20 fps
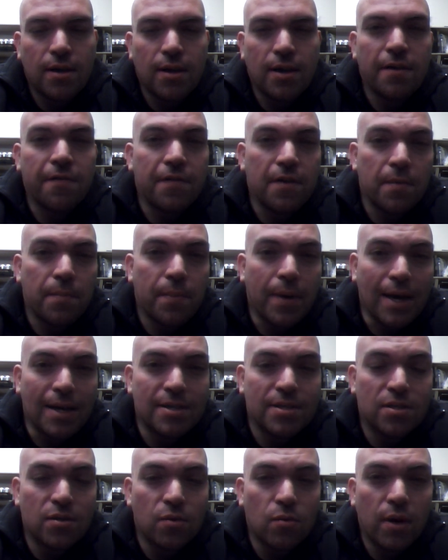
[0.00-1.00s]
If he
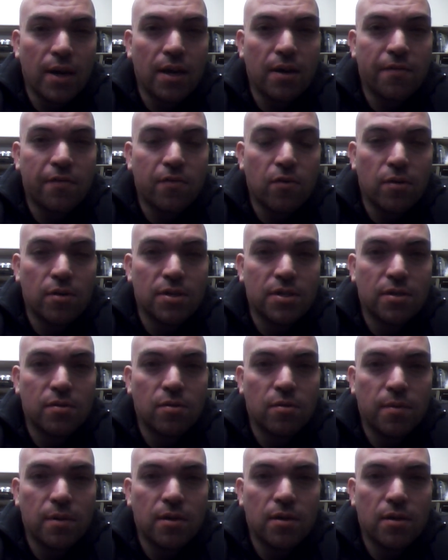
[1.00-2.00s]
passed away, of course, it
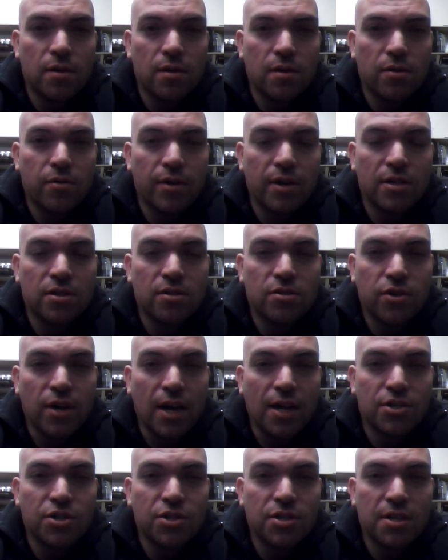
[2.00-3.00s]
would be a great
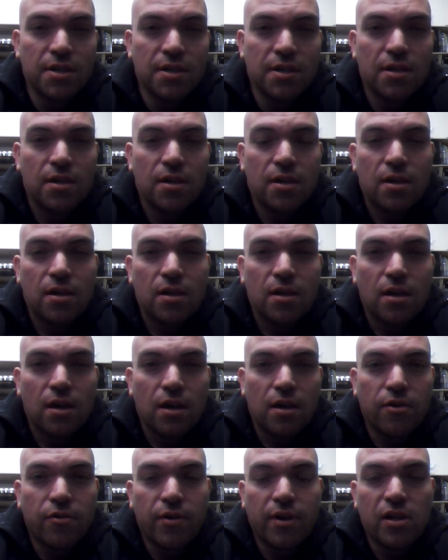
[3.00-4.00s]
tragedy
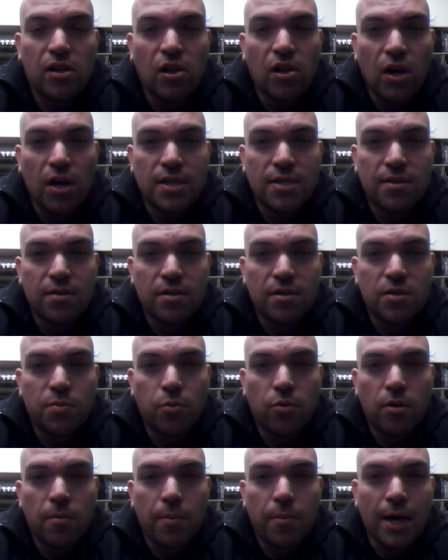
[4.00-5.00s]
and a great loss to the
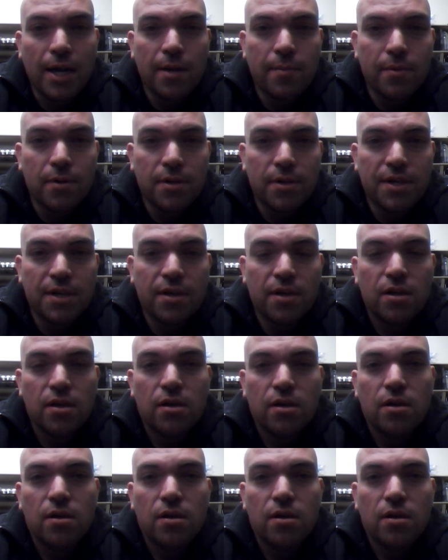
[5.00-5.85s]
sport of bodybuilding.